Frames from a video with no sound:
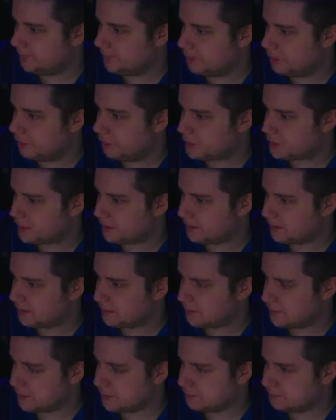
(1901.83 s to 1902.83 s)
know, once again,
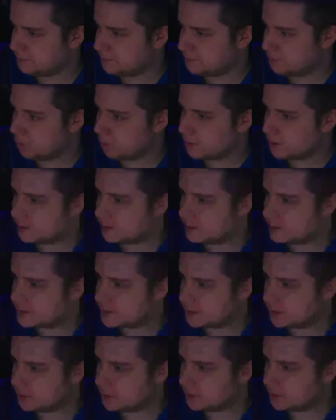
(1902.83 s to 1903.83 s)
the more
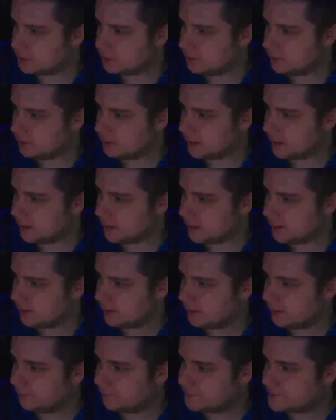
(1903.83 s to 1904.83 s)
concern
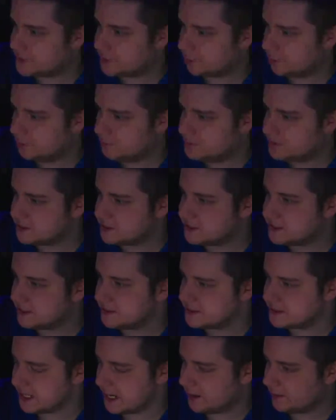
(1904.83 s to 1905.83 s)
of storms
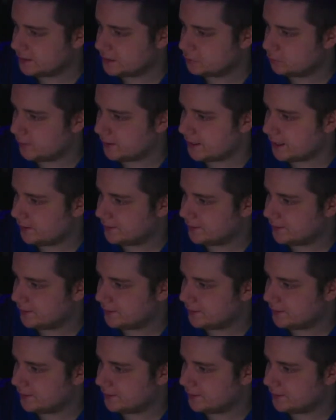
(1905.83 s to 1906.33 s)
is down here right now in